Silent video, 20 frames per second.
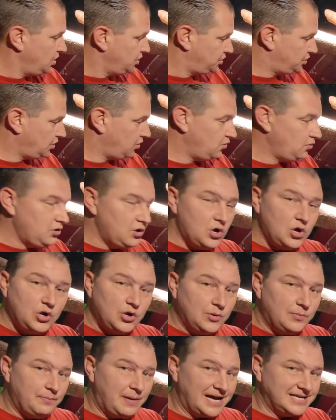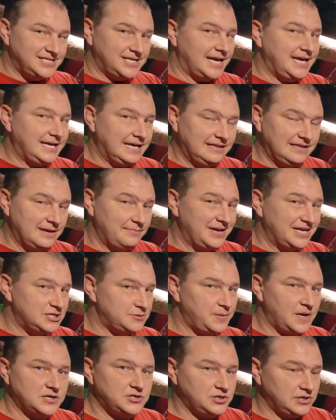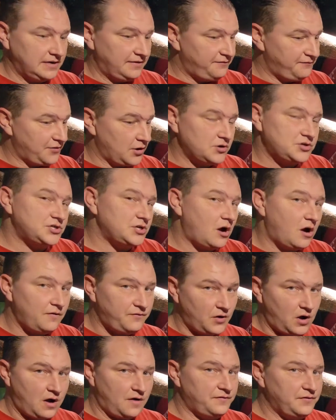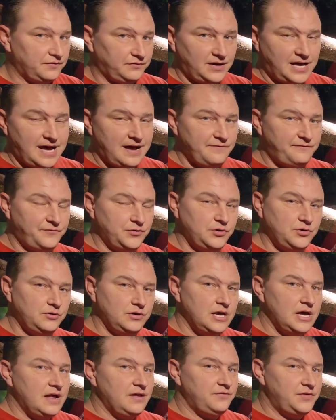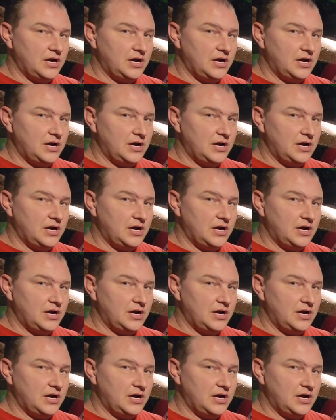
So by taking them, especially first off of live food,